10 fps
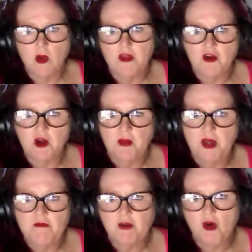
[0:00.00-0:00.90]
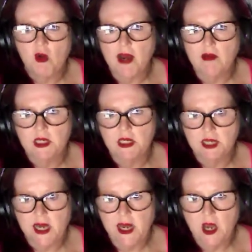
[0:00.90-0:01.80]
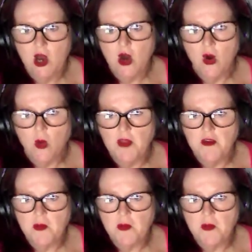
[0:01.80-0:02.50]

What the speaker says: whether it be 4 hours a day or whether it